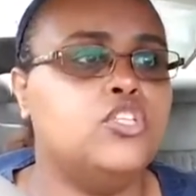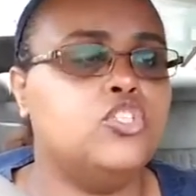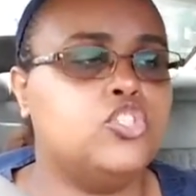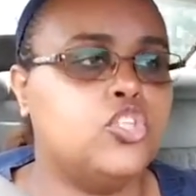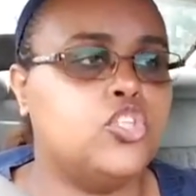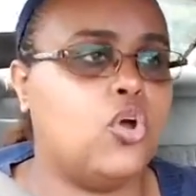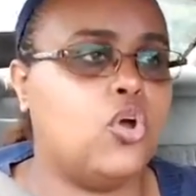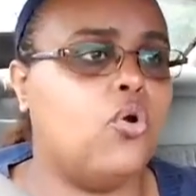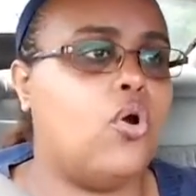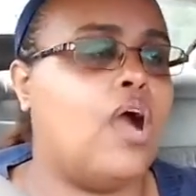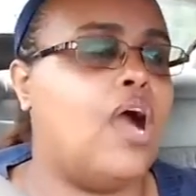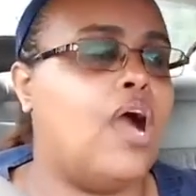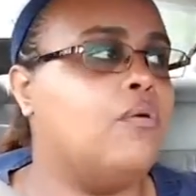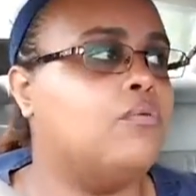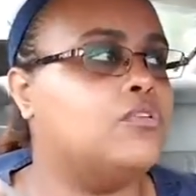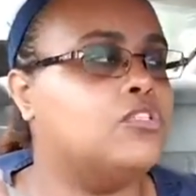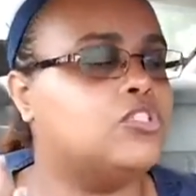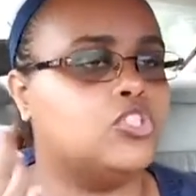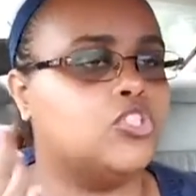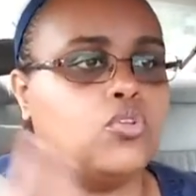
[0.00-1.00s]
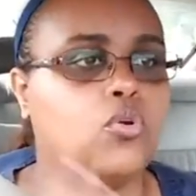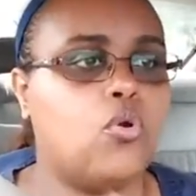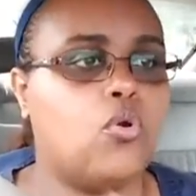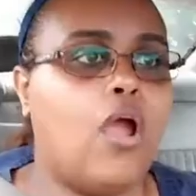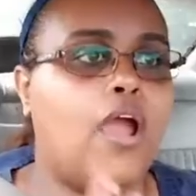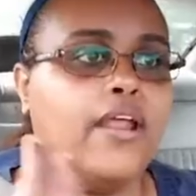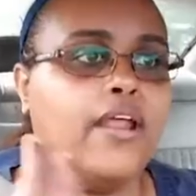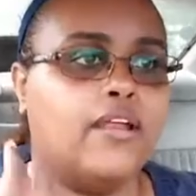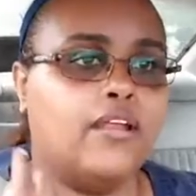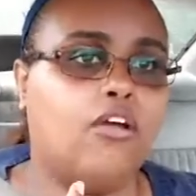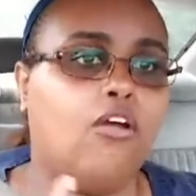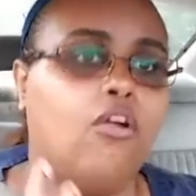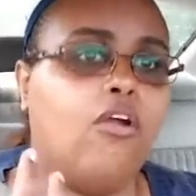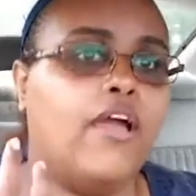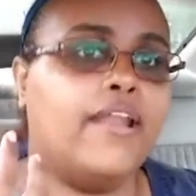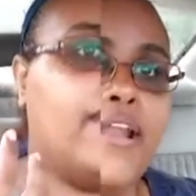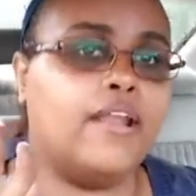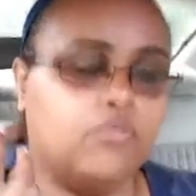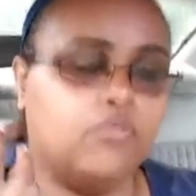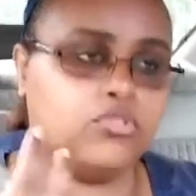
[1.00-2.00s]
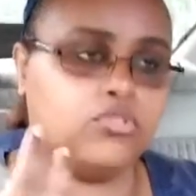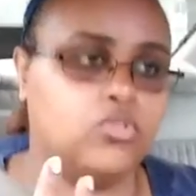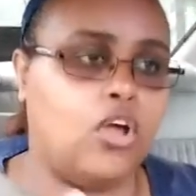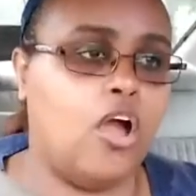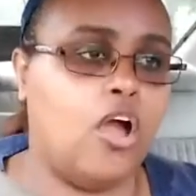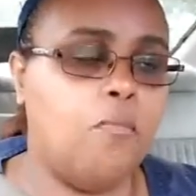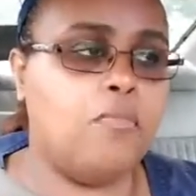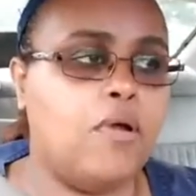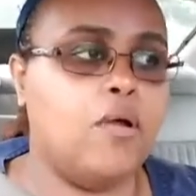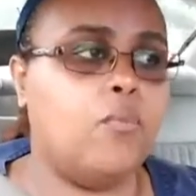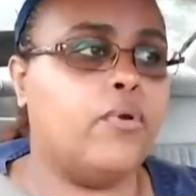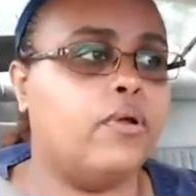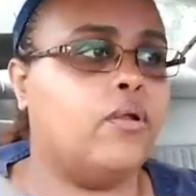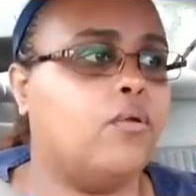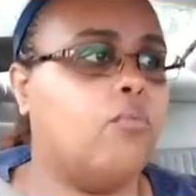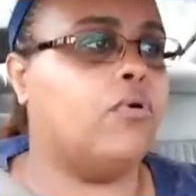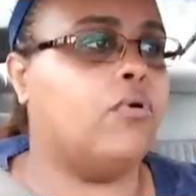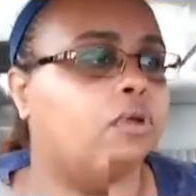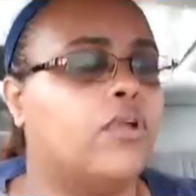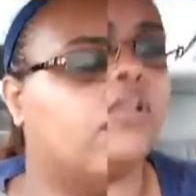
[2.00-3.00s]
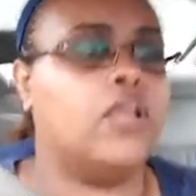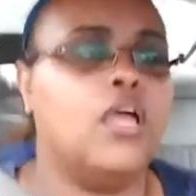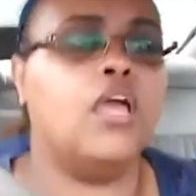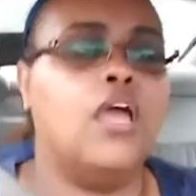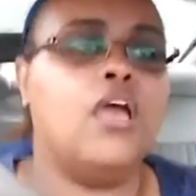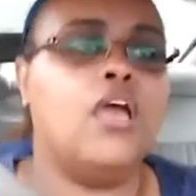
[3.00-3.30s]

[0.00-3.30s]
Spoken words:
So I was just crying and crying. I was on my way to work.